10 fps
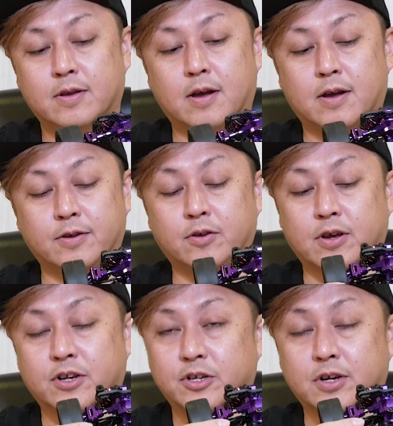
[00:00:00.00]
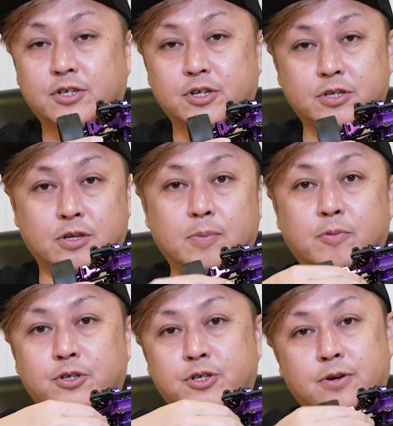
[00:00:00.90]
adjust the
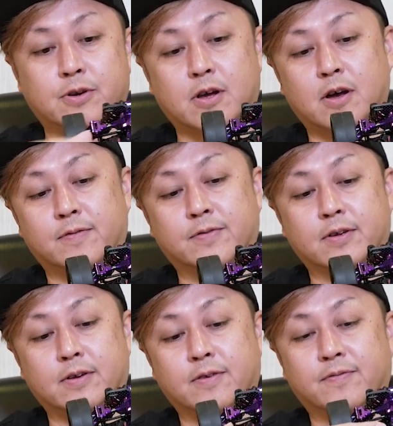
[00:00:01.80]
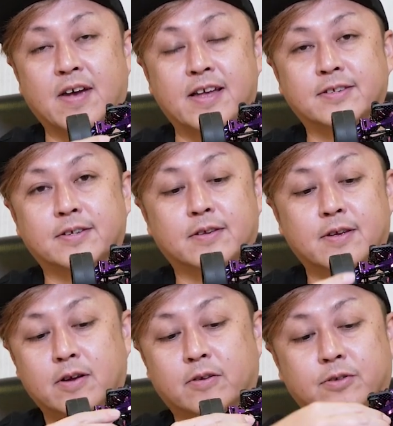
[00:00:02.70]
position of the fans
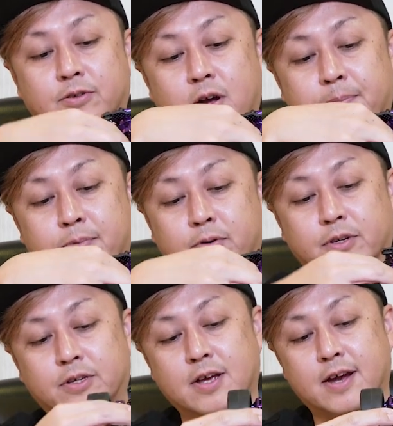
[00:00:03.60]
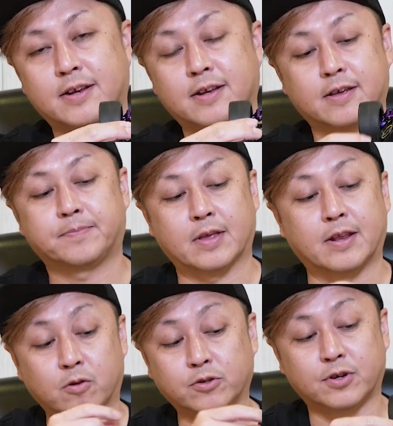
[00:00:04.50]
on the top, on the side,
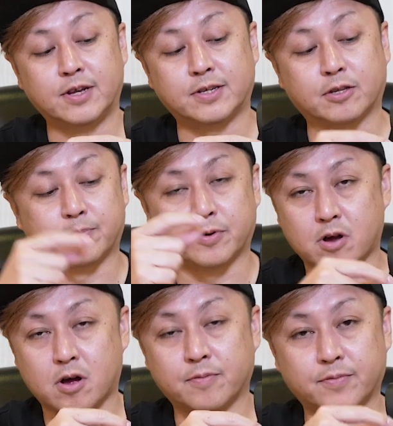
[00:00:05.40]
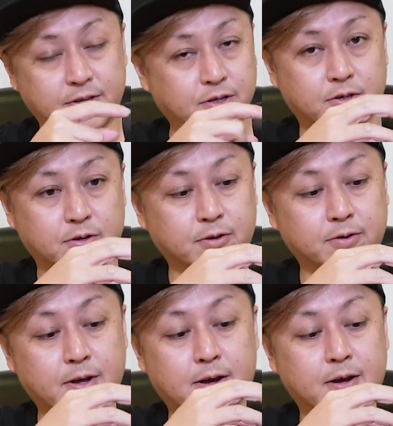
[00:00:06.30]
and also easy to put on, easy
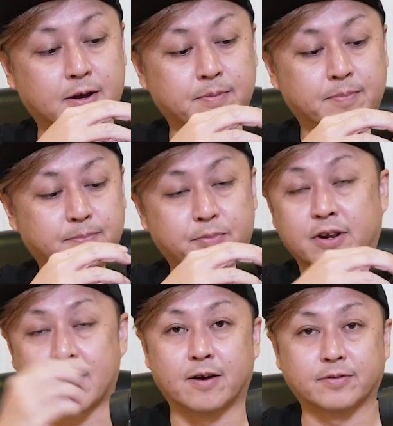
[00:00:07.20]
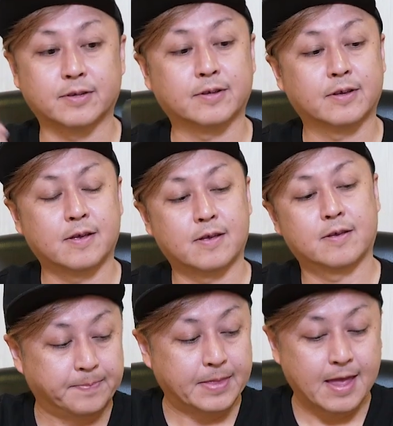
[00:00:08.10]
to put it out.
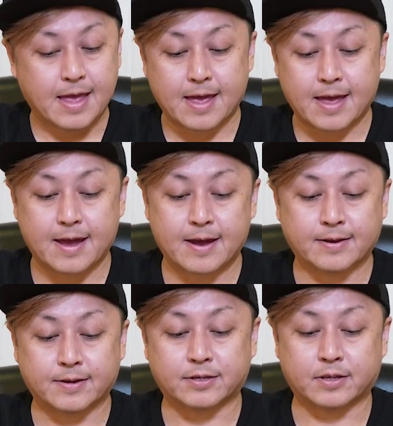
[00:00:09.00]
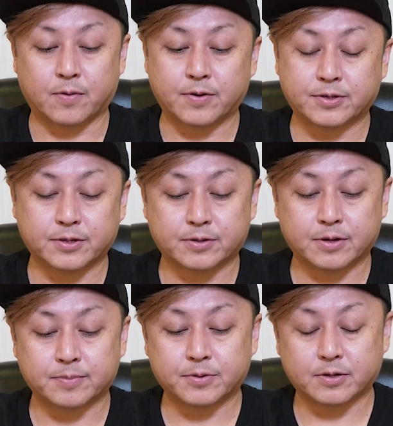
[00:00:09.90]
And the steering
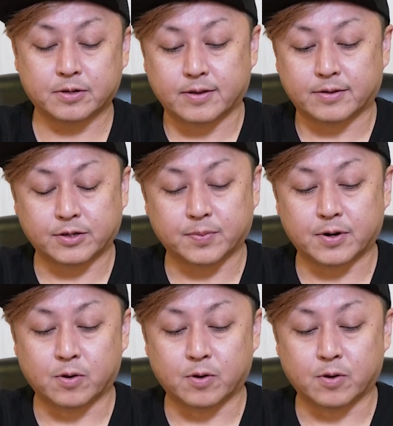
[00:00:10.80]
systems, this one